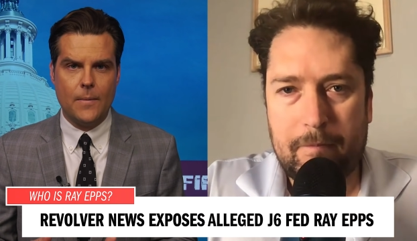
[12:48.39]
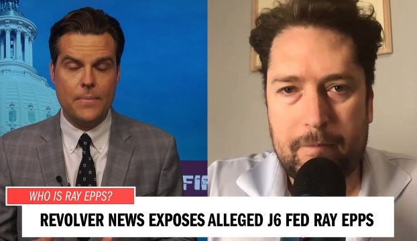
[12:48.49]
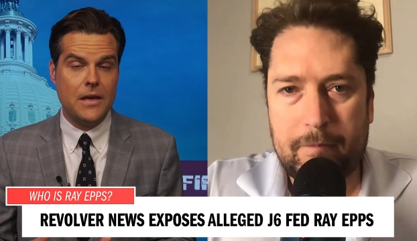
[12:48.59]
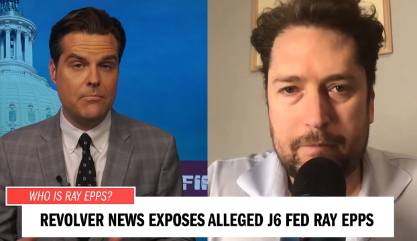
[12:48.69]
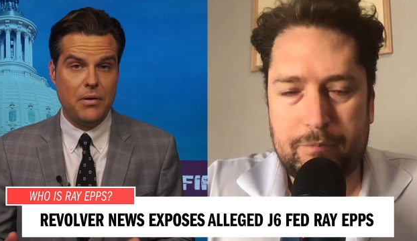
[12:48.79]

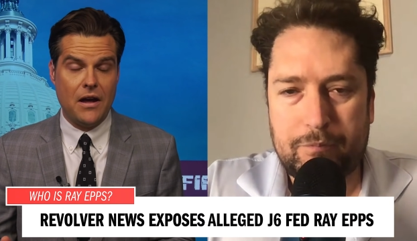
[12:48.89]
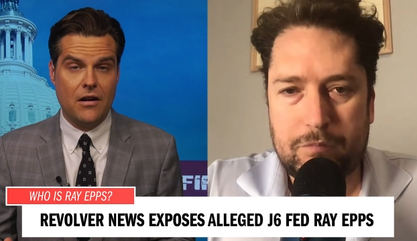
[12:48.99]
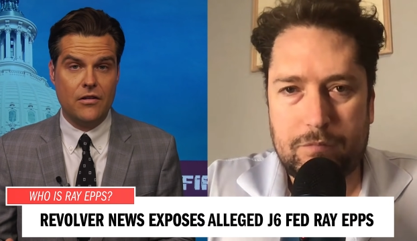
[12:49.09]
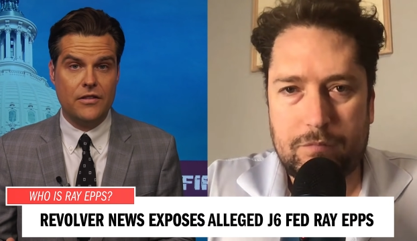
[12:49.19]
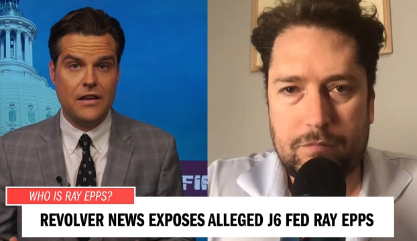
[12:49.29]

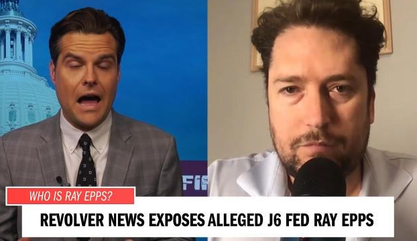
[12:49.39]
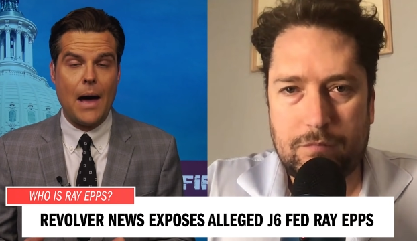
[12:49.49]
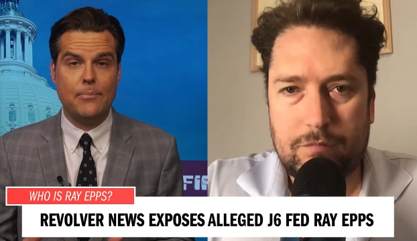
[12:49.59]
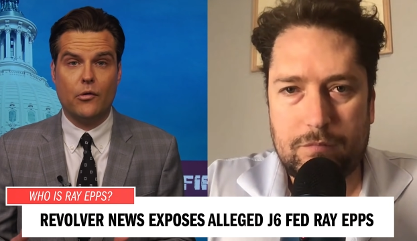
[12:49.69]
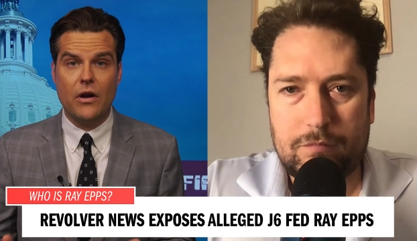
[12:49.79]
Speaker 1: impair the
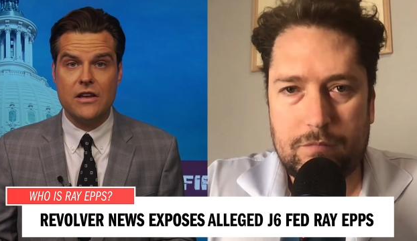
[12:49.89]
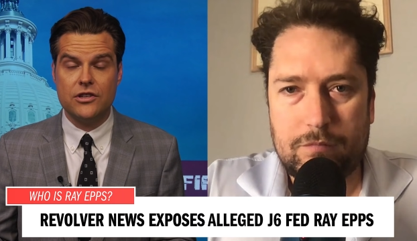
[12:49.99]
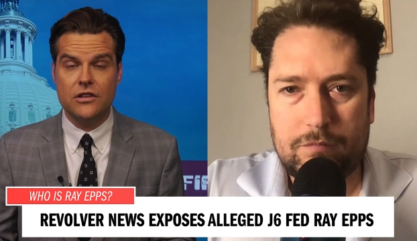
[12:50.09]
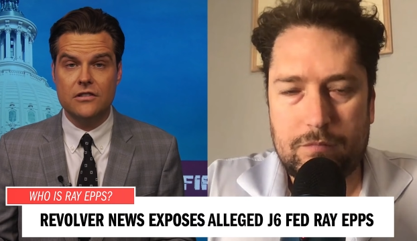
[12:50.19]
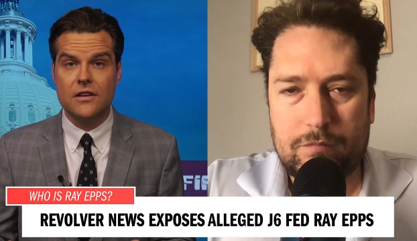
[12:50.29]

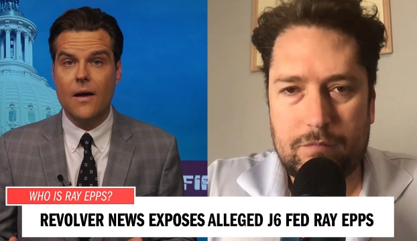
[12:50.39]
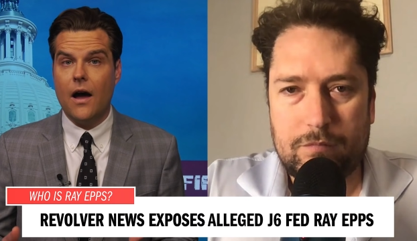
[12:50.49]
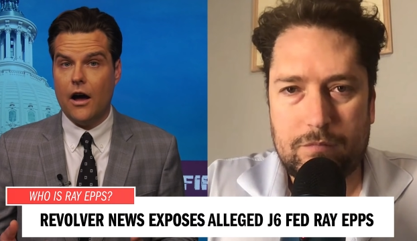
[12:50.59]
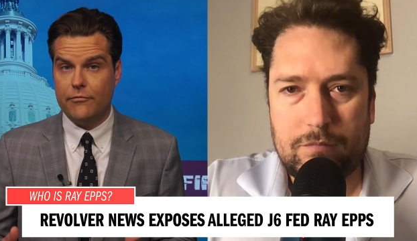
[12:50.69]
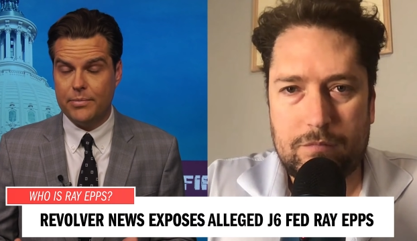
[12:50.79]
operations
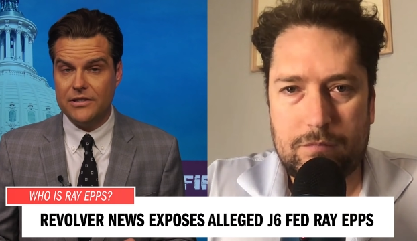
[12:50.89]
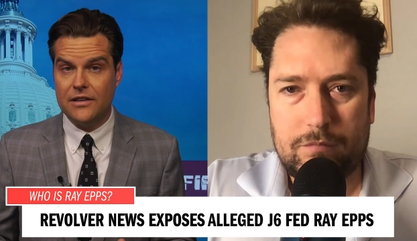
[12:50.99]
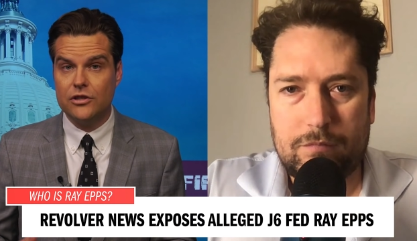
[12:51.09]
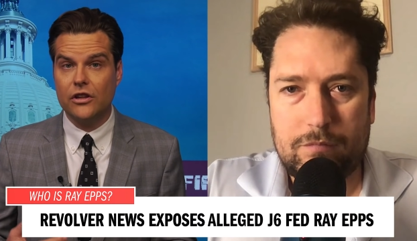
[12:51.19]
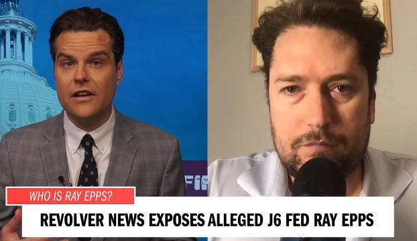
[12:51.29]
of
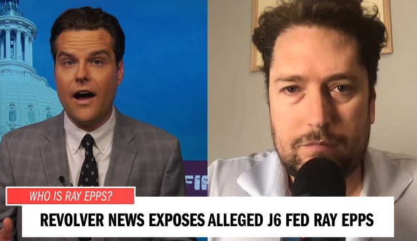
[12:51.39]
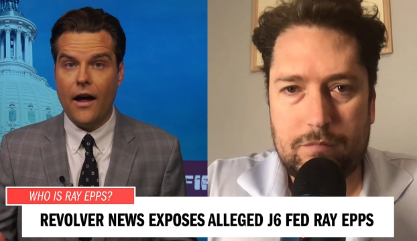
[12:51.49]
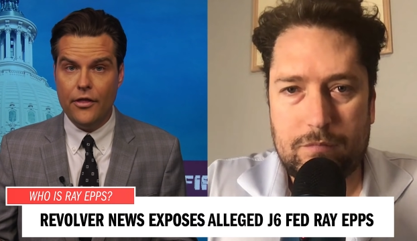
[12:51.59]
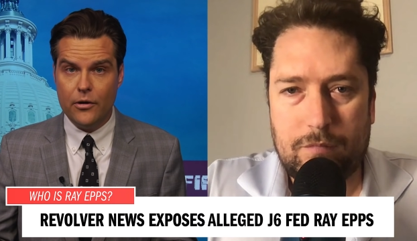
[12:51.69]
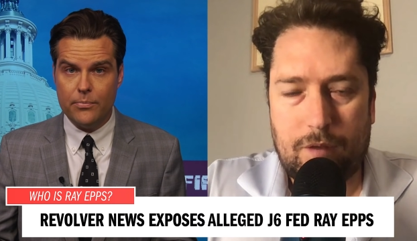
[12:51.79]
potentially
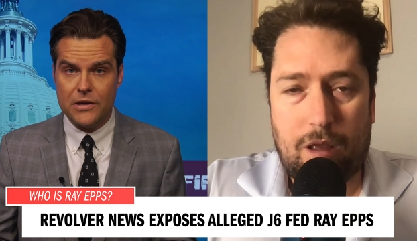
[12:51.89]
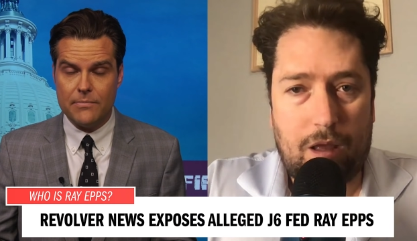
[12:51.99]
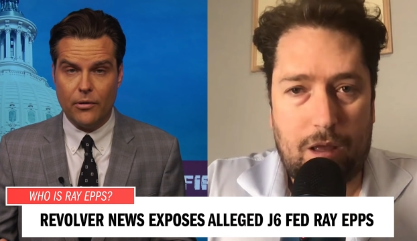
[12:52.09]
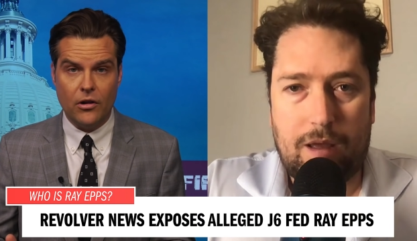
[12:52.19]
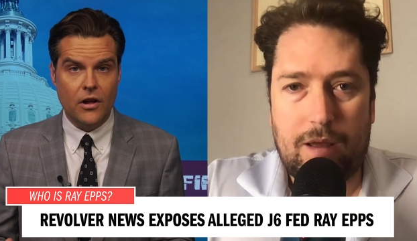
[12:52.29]
other
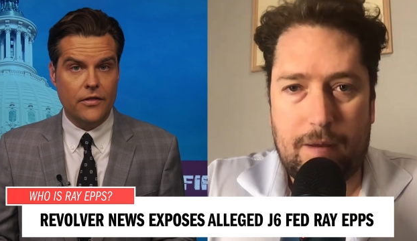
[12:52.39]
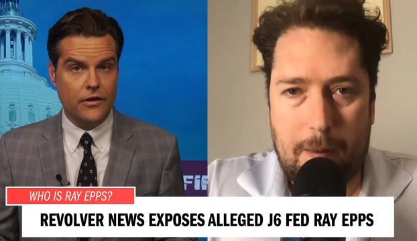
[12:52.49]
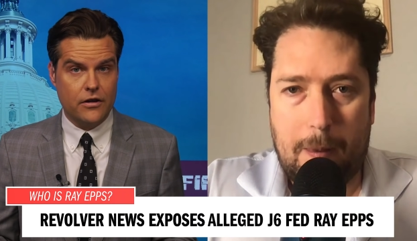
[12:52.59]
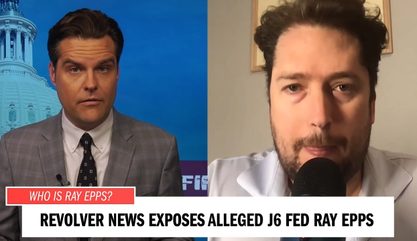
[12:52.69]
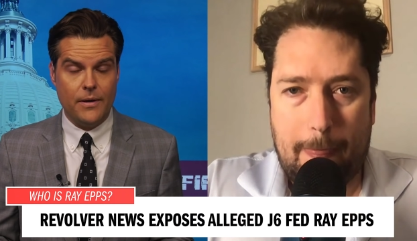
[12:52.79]
people that
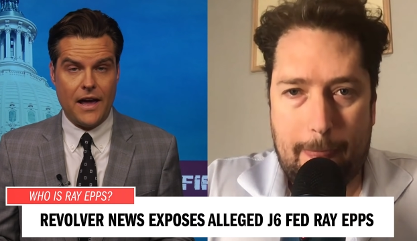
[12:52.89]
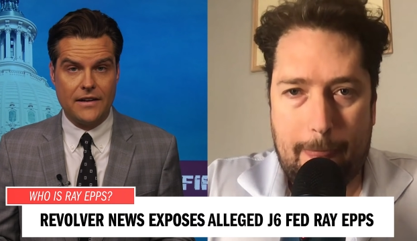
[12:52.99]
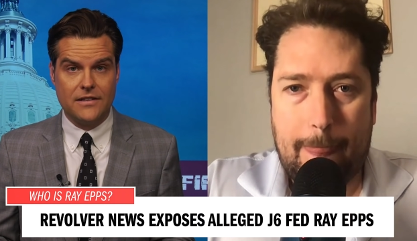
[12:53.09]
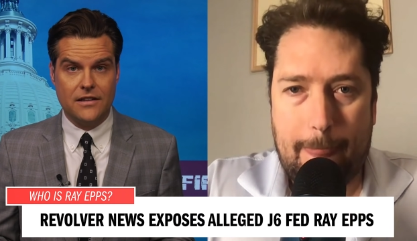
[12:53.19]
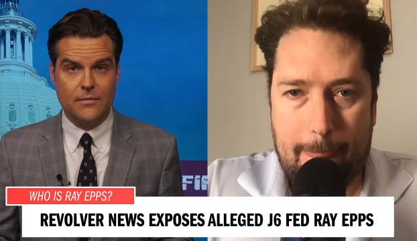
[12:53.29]
could have been
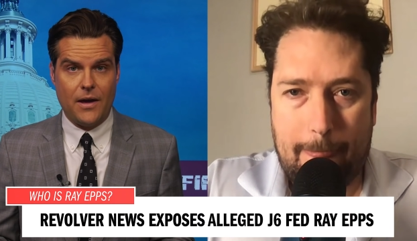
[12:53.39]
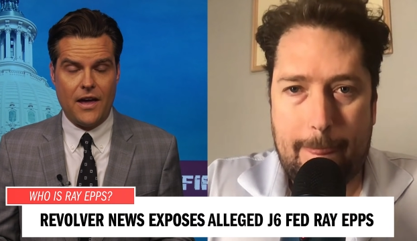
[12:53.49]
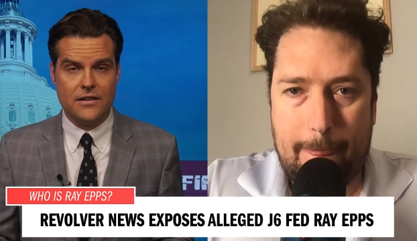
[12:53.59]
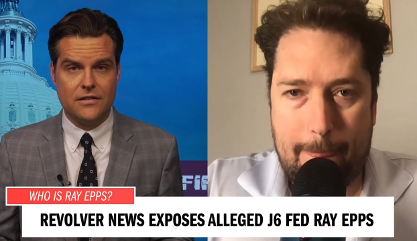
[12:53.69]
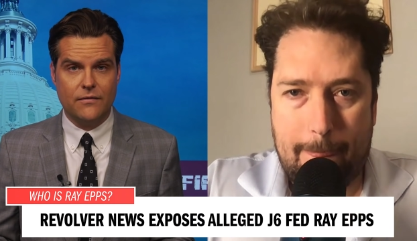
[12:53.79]
acting at the
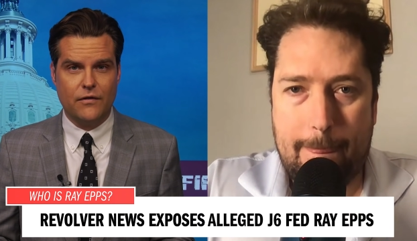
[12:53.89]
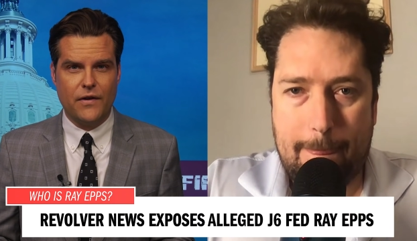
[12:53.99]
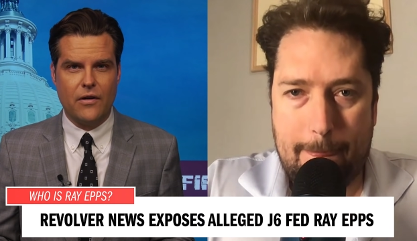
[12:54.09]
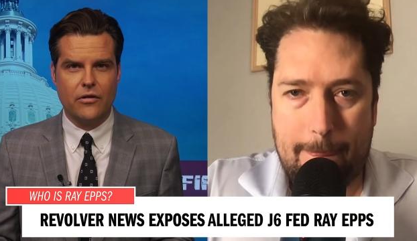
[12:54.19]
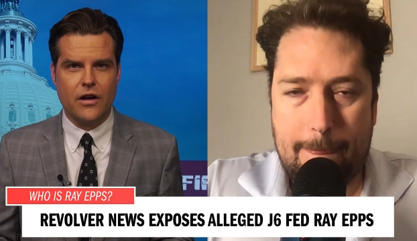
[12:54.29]
behest of the
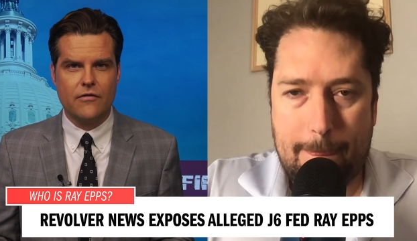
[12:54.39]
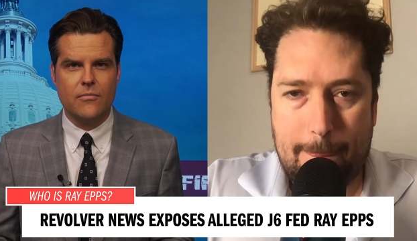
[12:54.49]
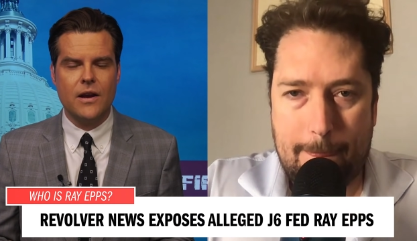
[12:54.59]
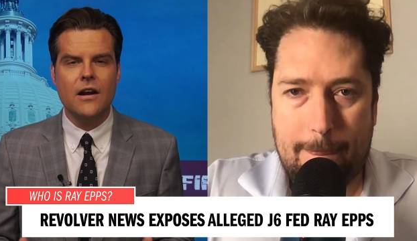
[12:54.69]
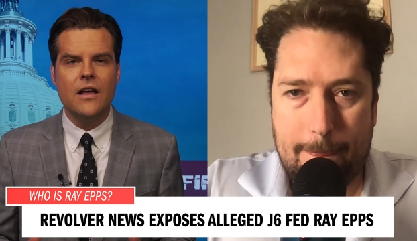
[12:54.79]
federal
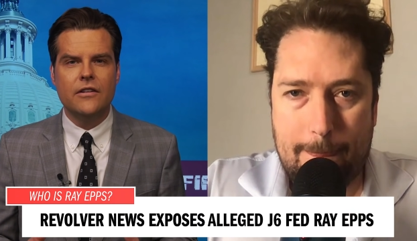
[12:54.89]
government.